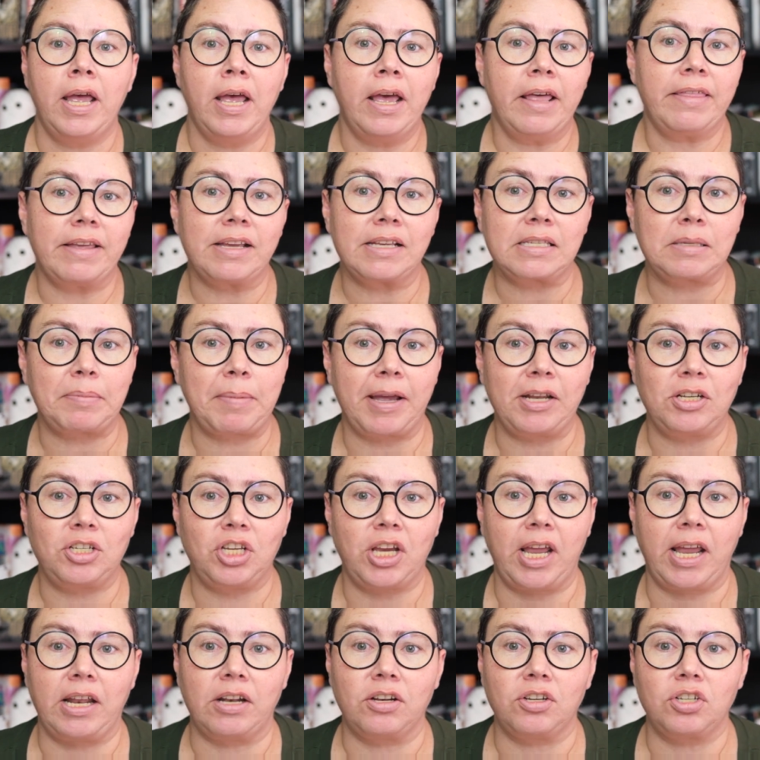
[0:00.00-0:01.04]
things might
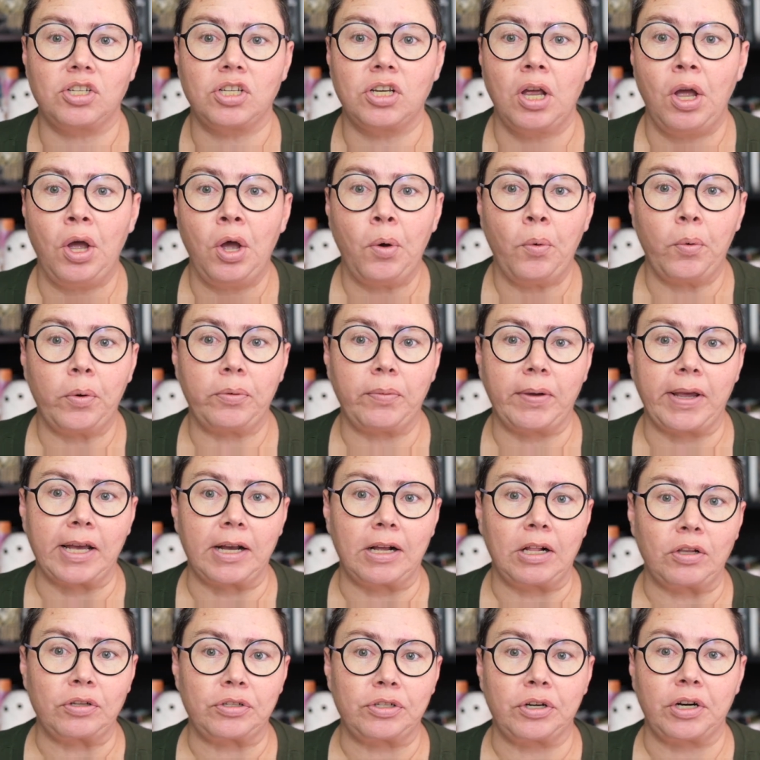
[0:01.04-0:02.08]
change when we get
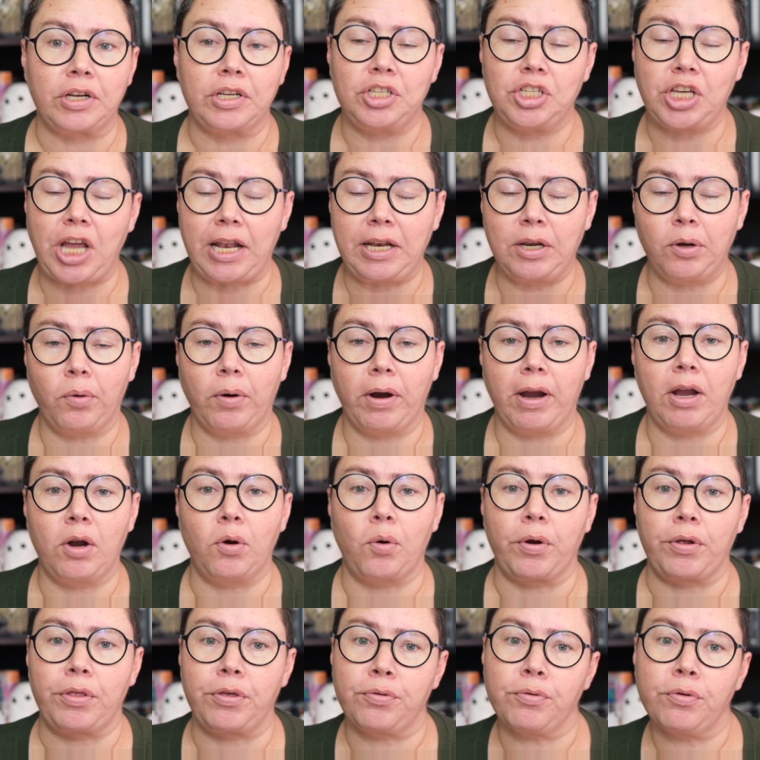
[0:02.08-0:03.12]
closer to January
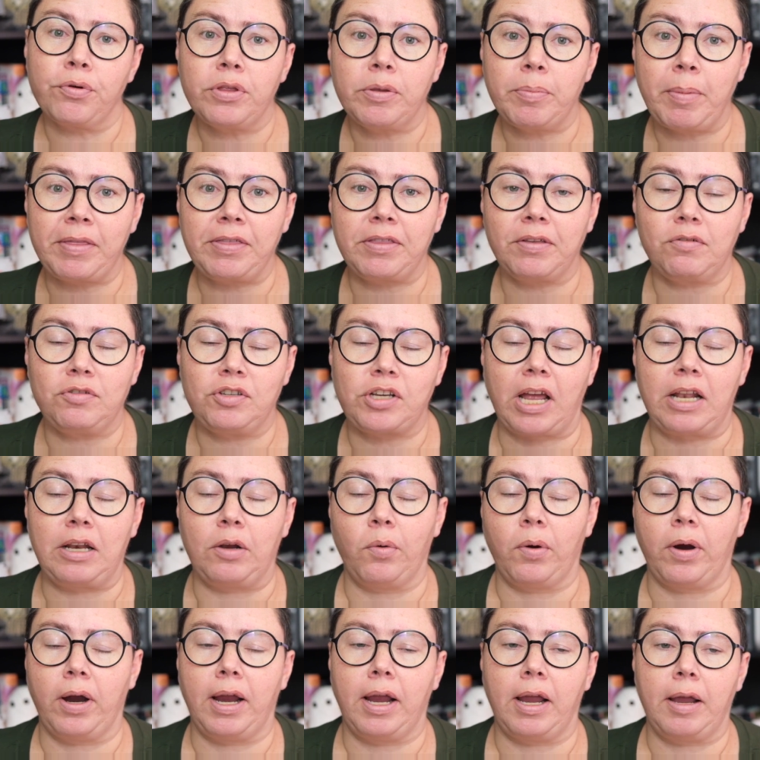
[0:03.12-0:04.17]
or through the month of
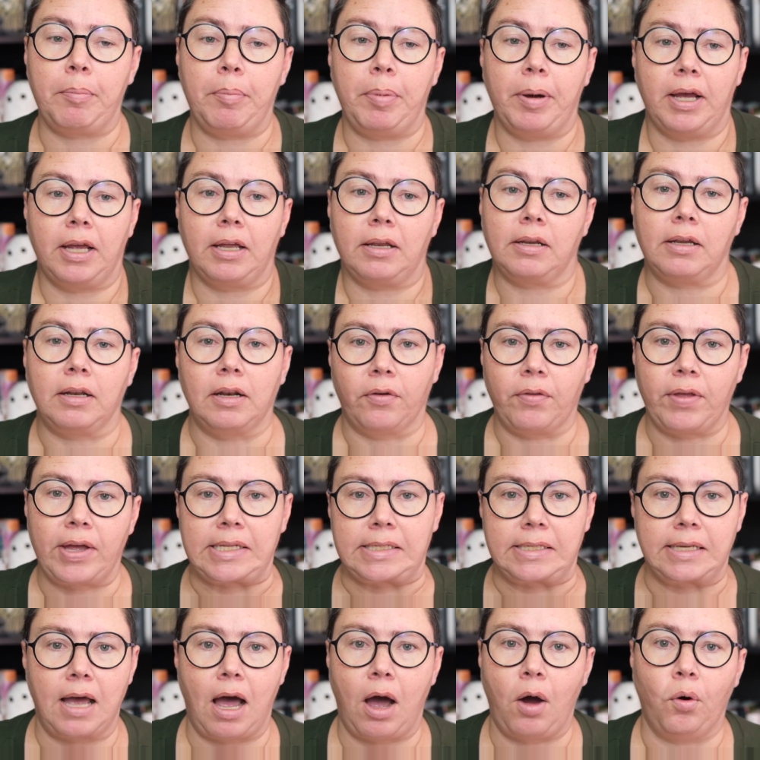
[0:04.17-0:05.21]
January, but you know,
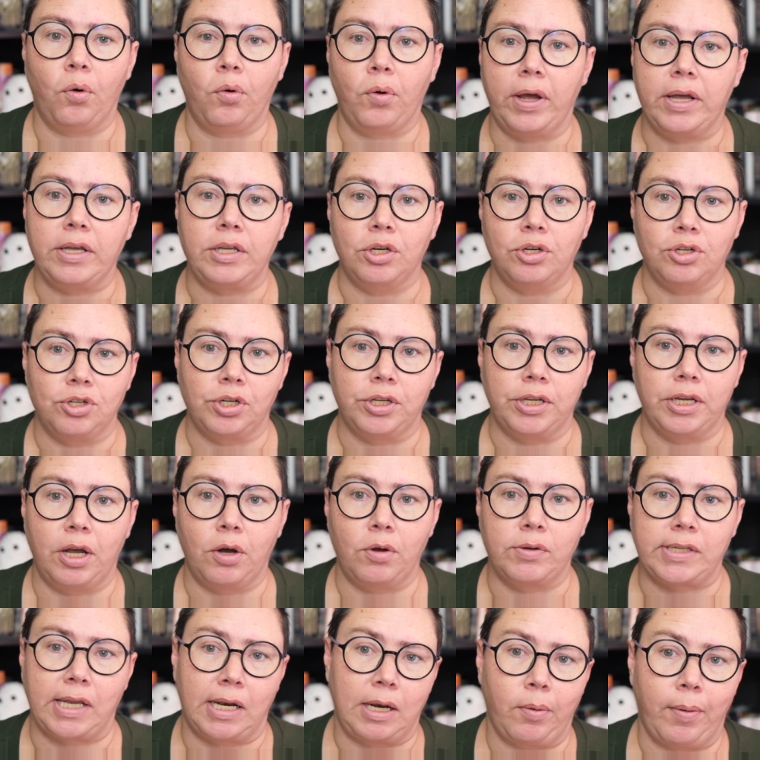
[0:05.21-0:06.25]
that's how it usually
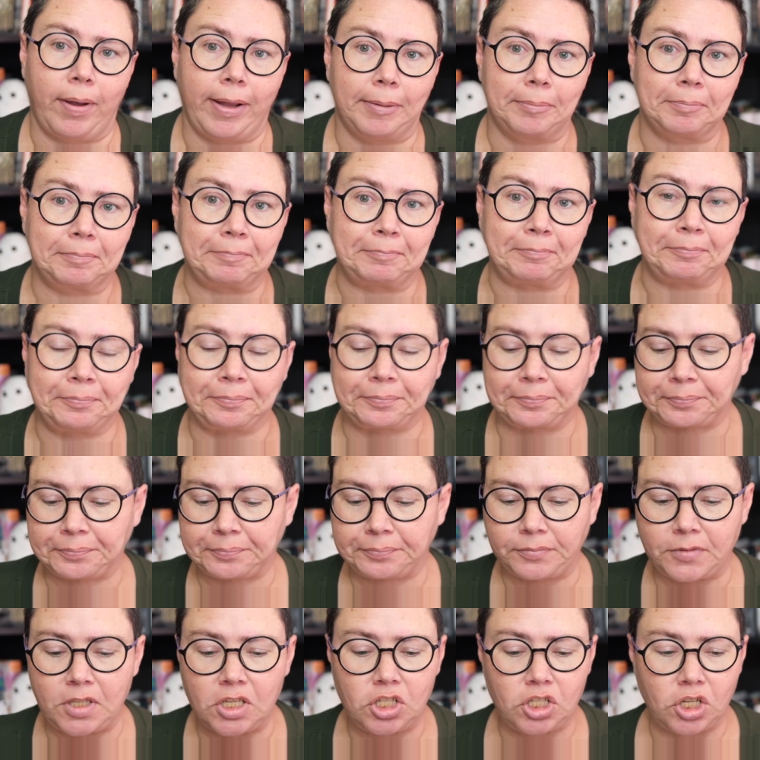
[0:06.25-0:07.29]
goes anyway.
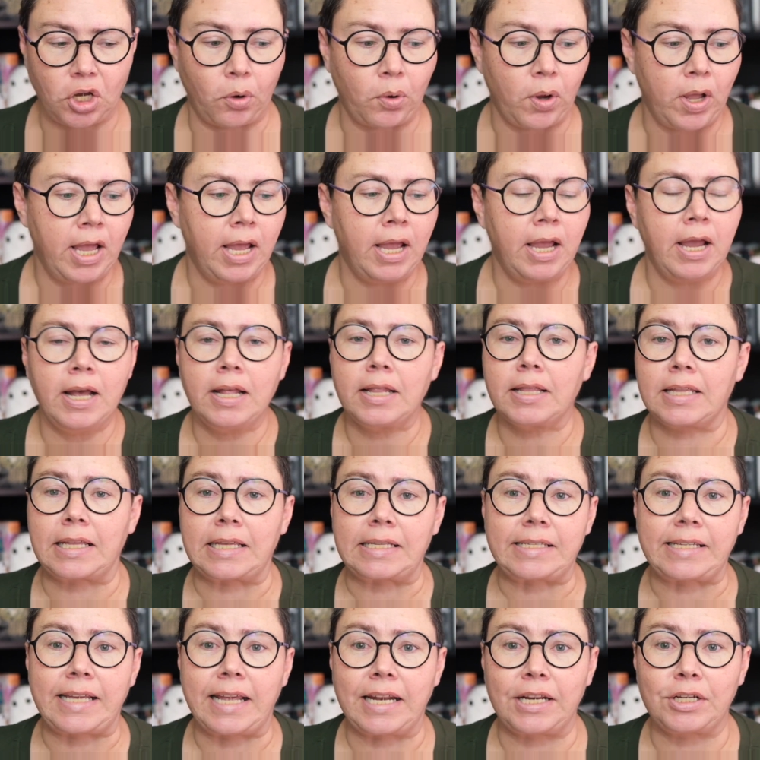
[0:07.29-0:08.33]
So
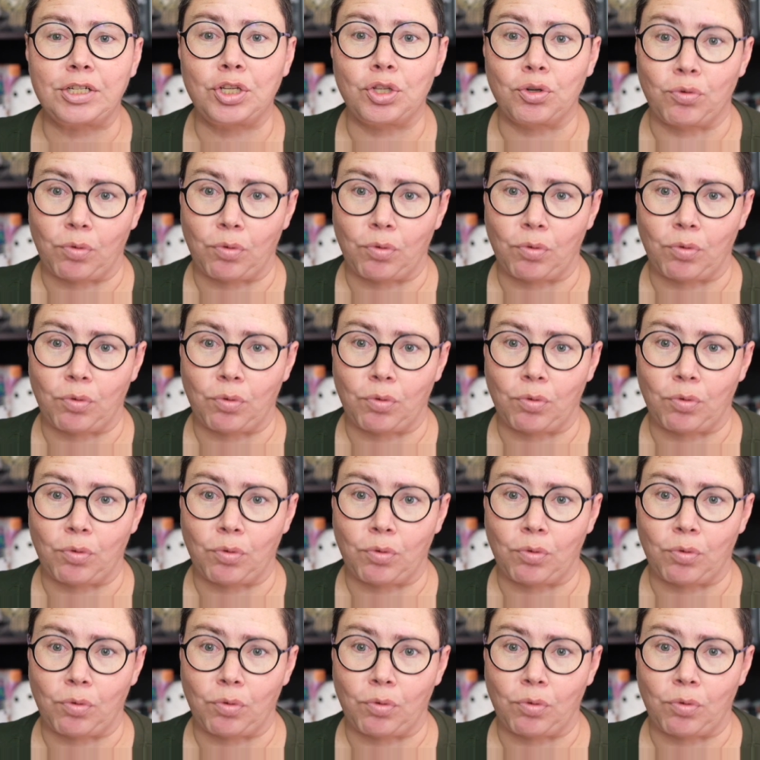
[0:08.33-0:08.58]
let's get into the